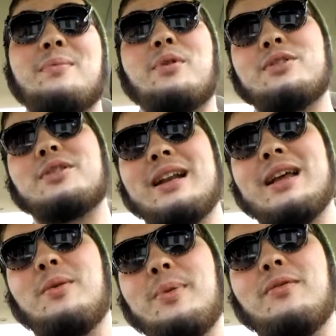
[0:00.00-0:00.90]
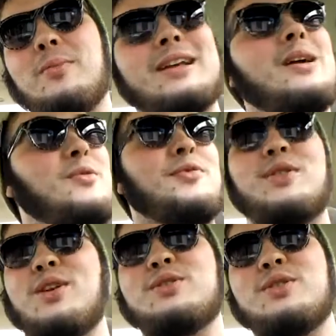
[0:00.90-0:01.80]
I'm going to try to help everybody out. But for
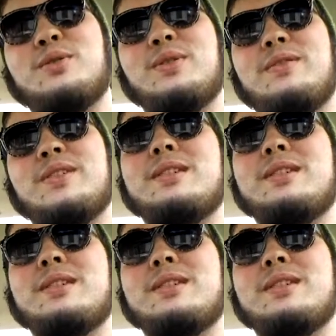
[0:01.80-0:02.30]
those of you who live in